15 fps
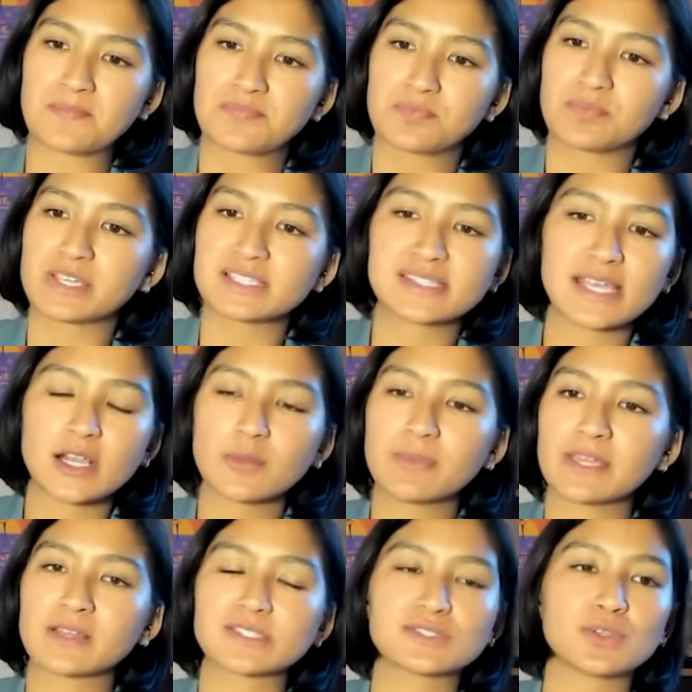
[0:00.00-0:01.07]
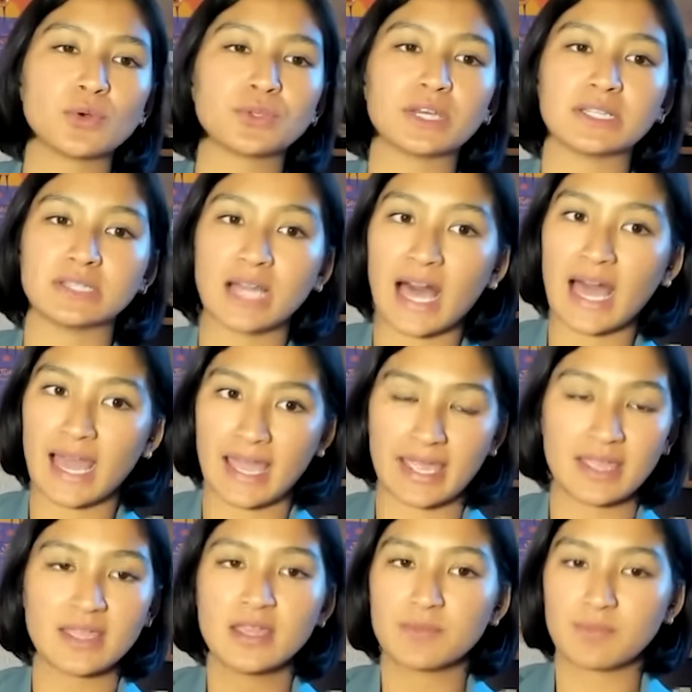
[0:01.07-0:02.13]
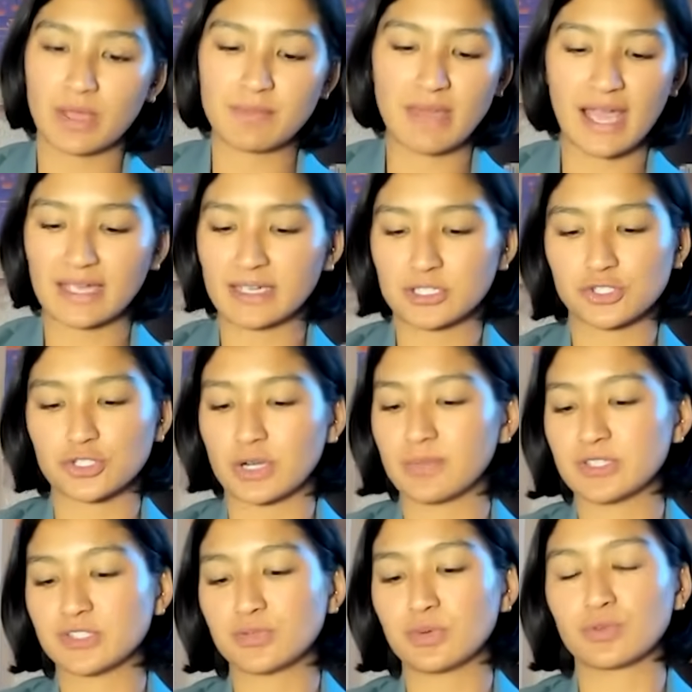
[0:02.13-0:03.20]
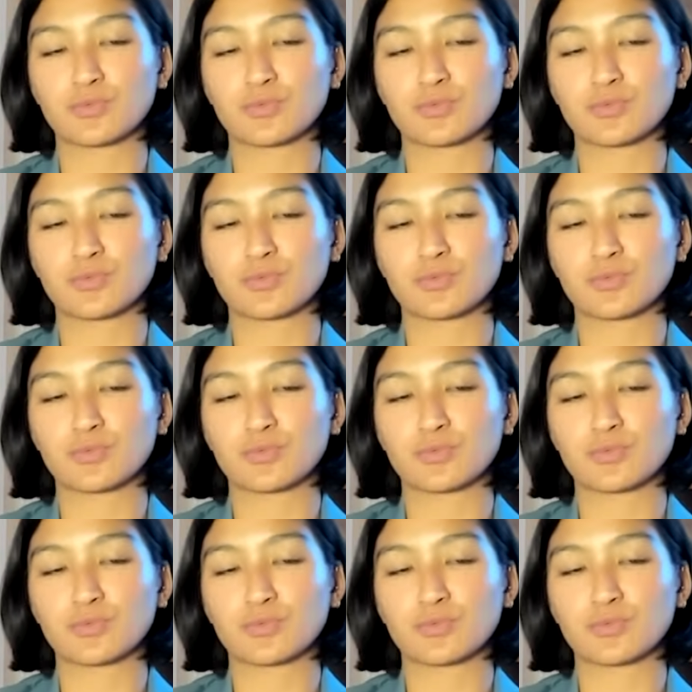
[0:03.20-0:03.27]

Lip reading: because they are being sold a lie by MAGA extremists who would